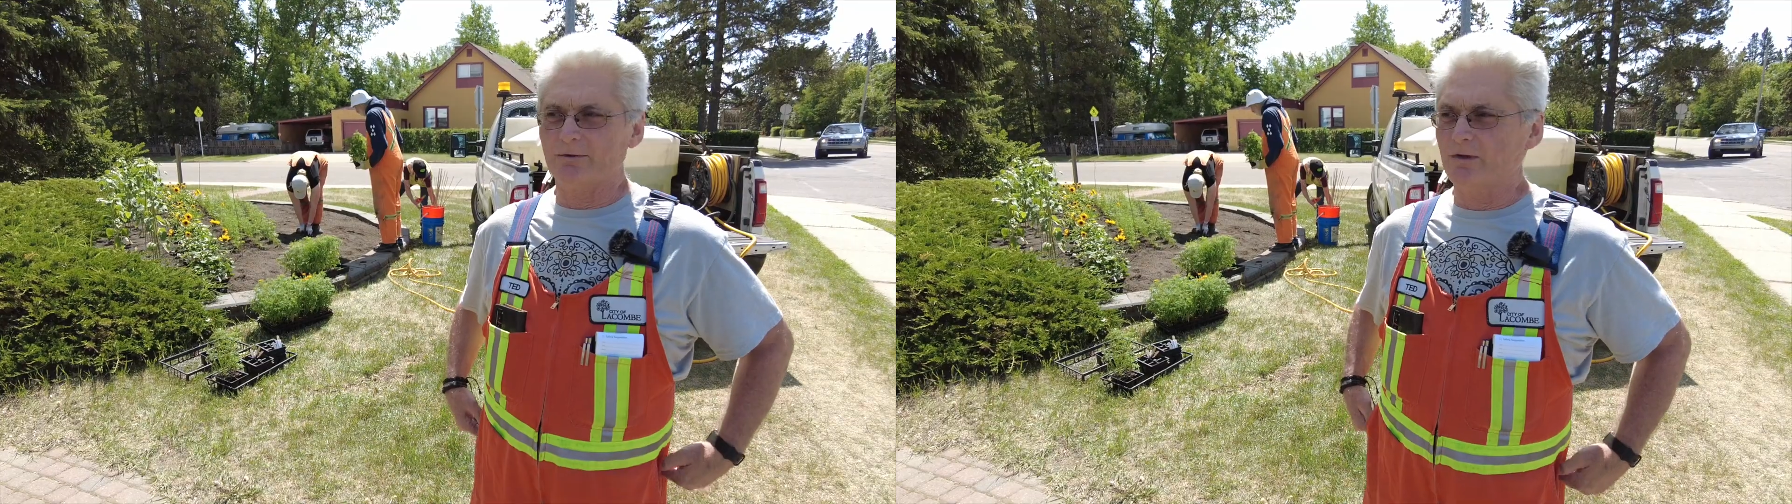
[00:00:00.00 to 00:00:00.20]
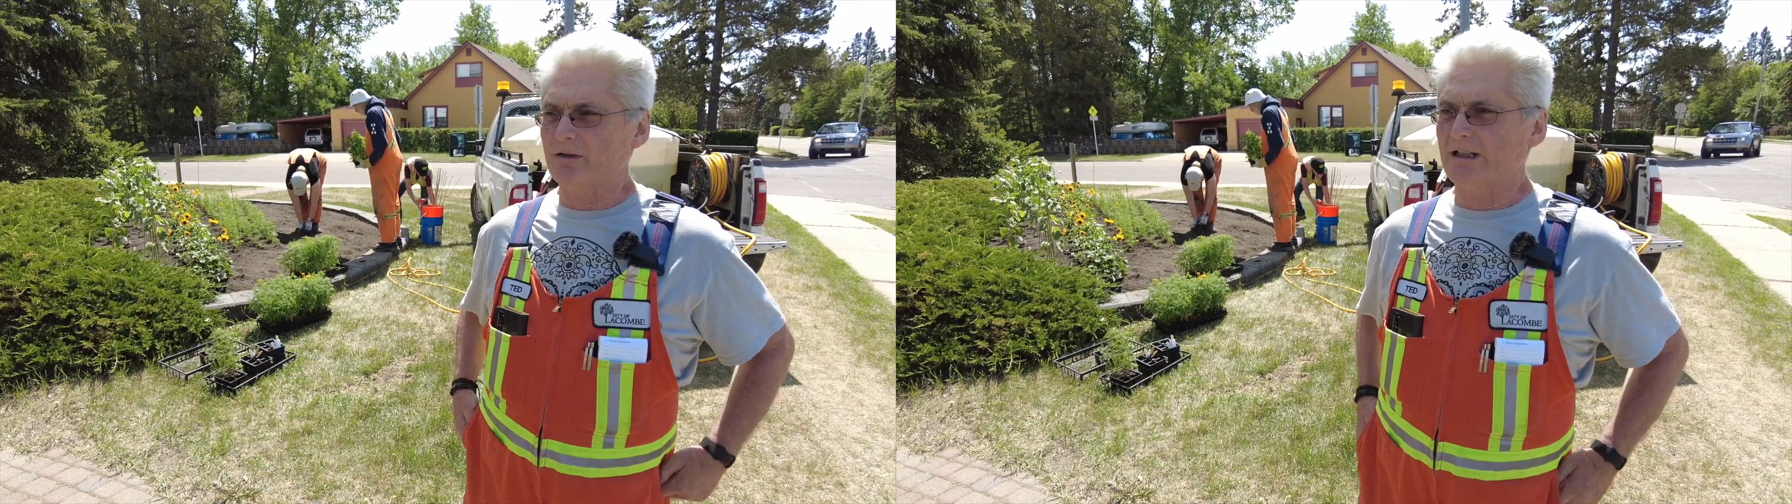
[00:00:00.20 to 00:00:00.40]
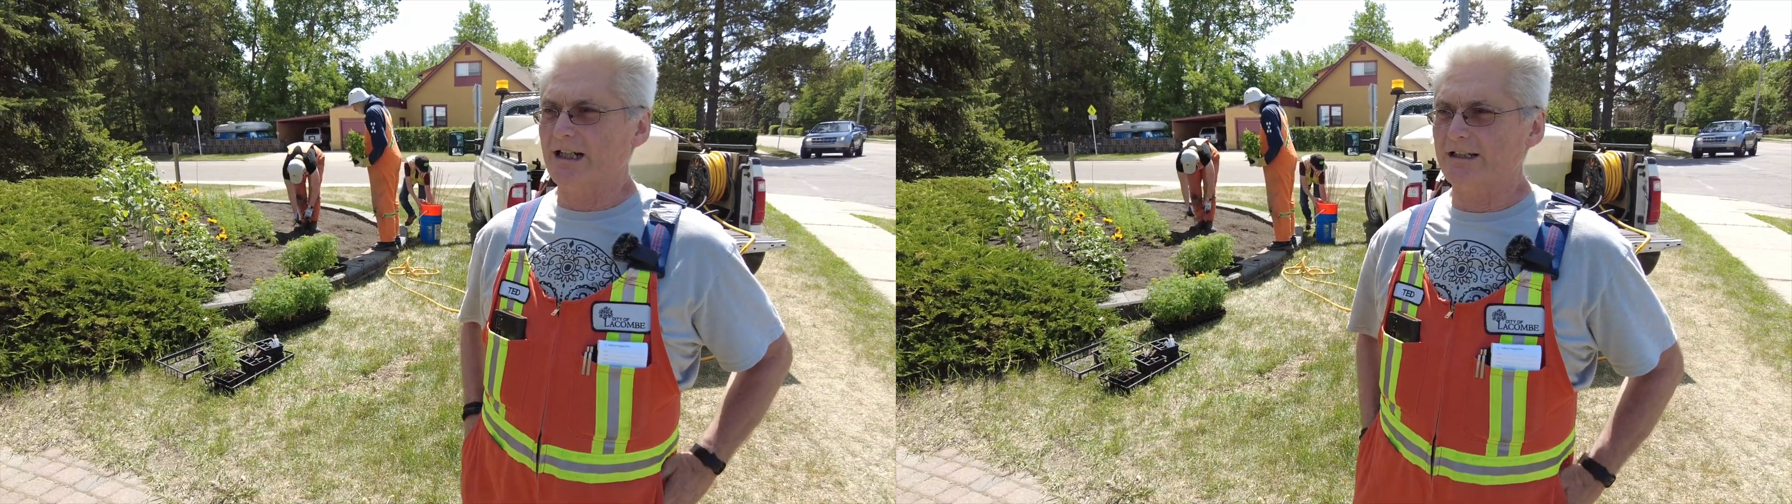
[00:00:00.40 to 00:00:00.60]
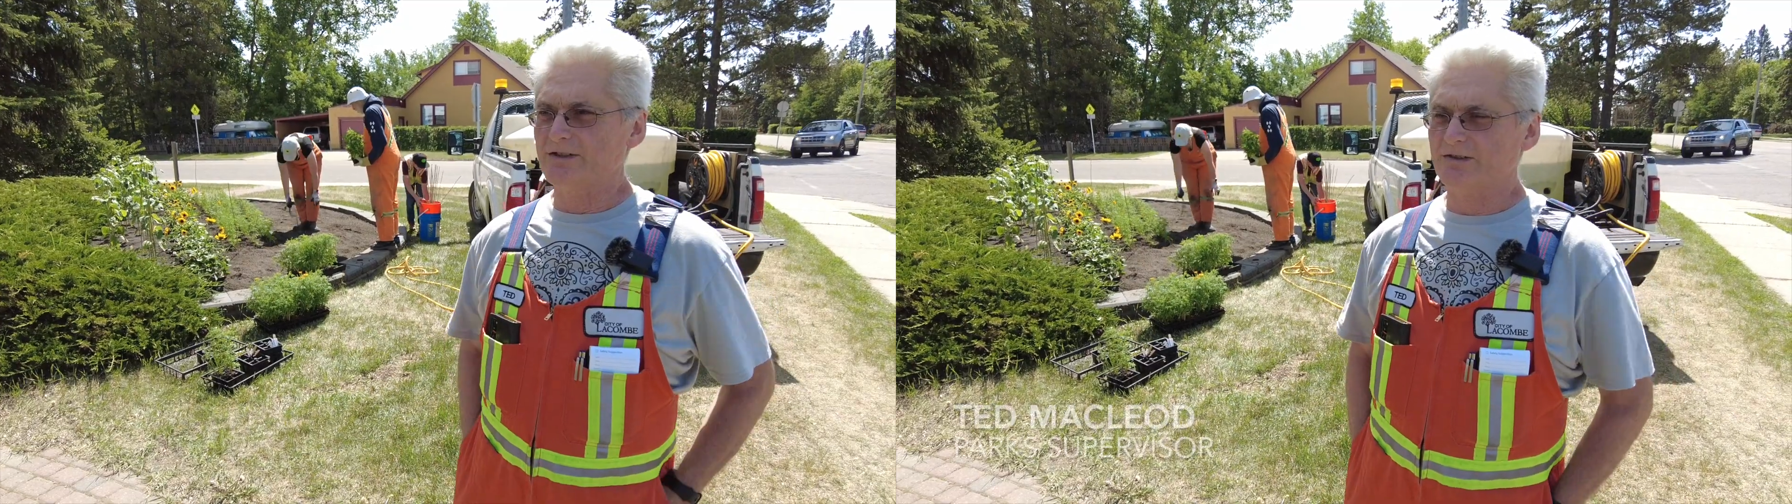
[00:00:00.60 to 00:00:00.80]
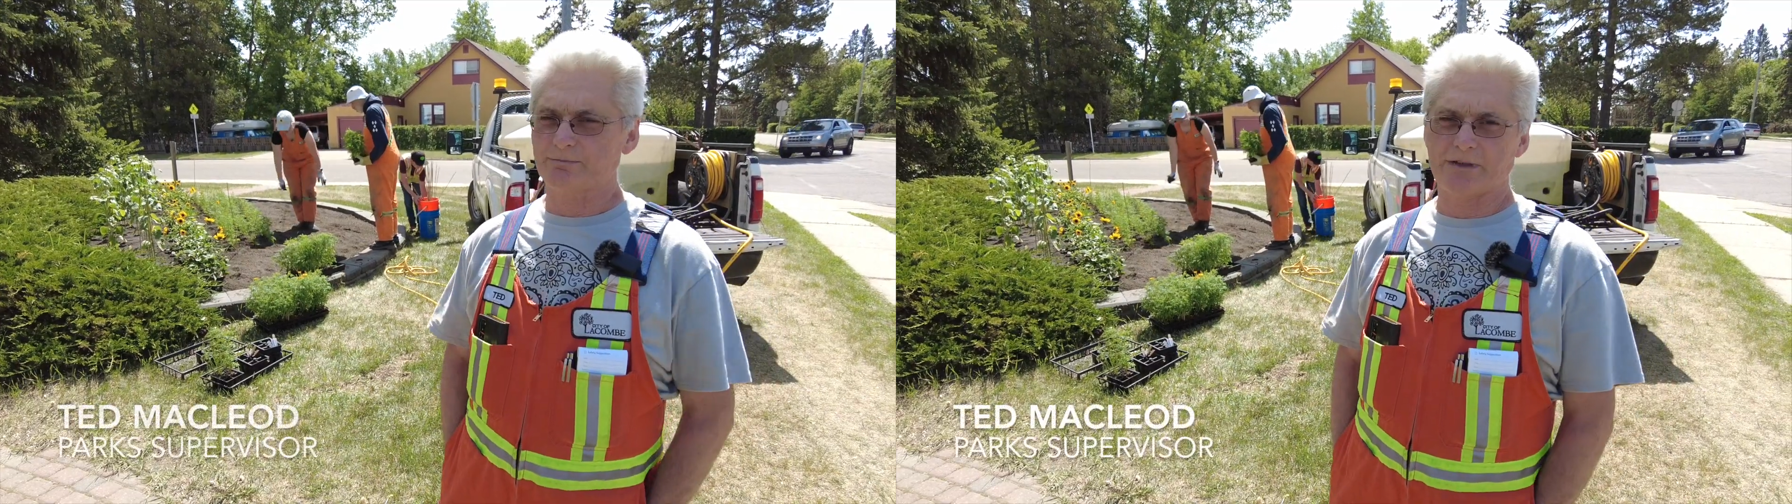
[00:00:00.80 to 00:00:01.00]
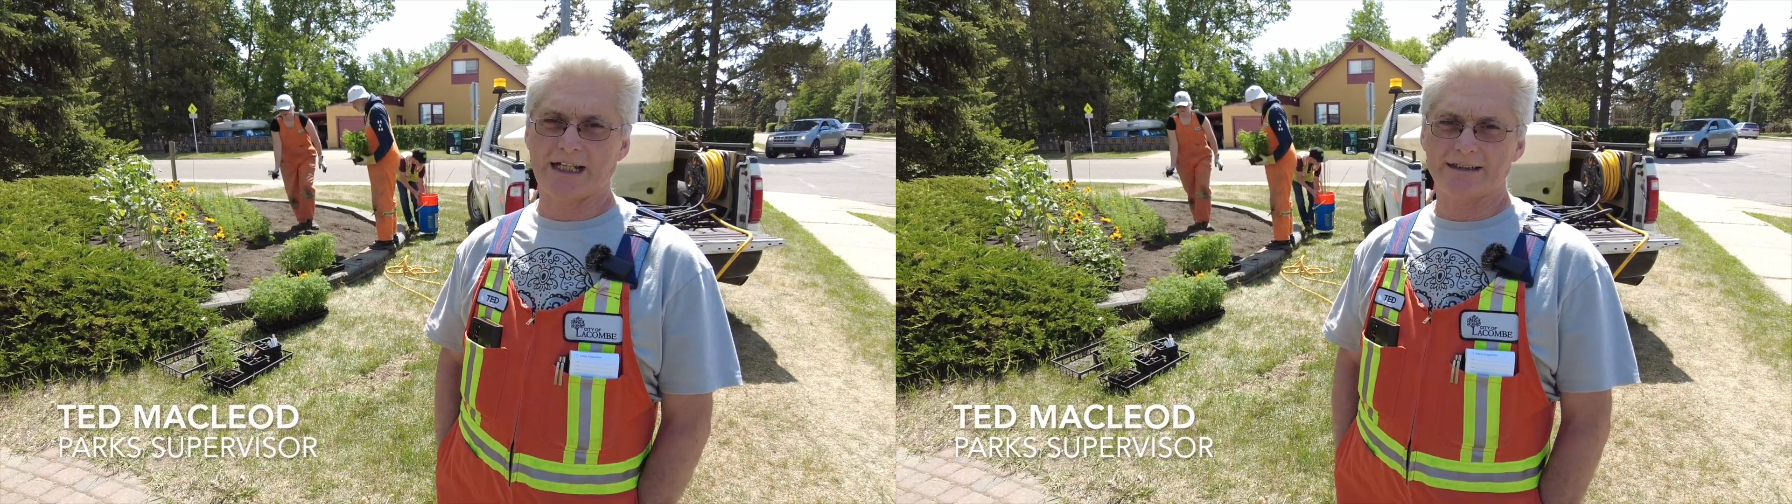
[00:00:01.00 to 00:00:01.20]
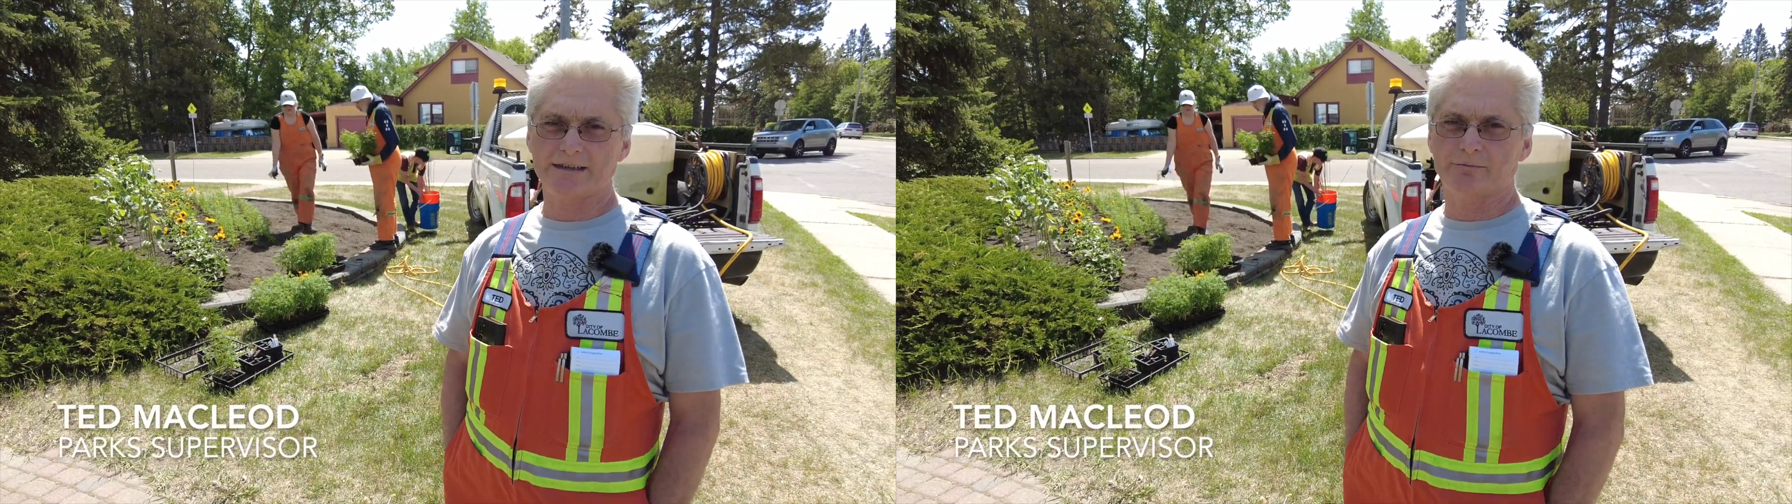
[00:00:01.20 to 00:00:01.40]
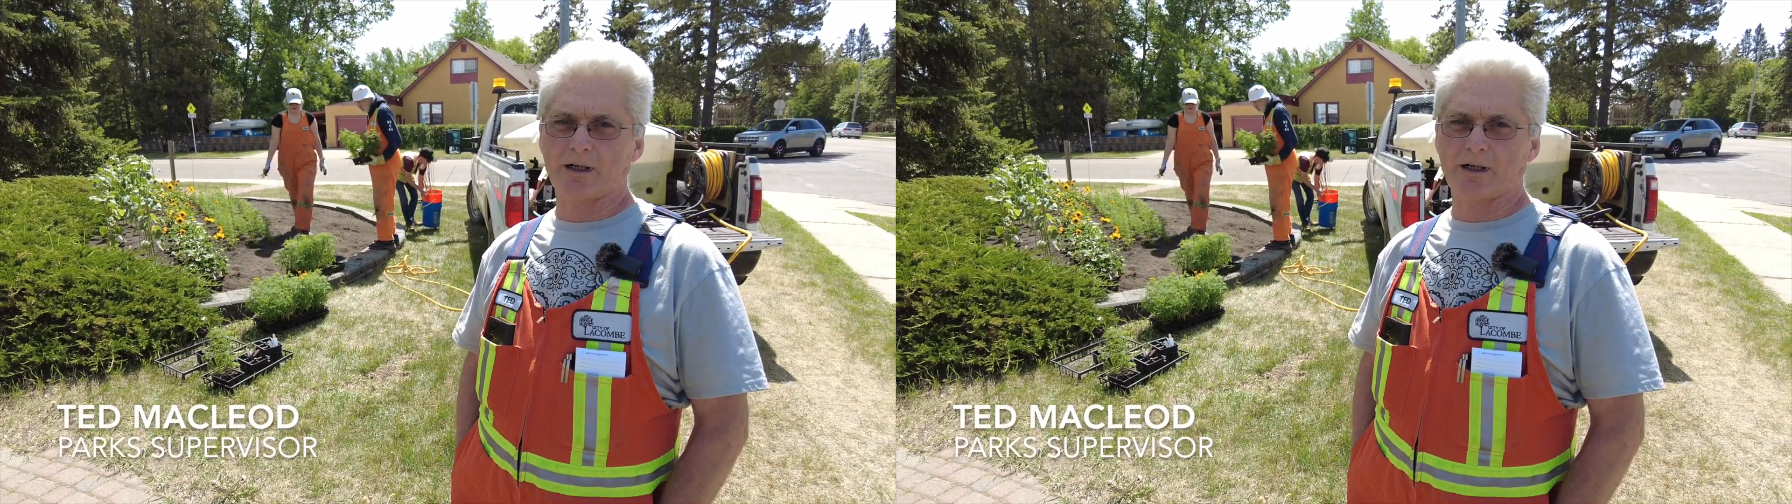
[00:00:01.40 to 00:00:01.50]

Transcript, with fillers: we're uh, just planting,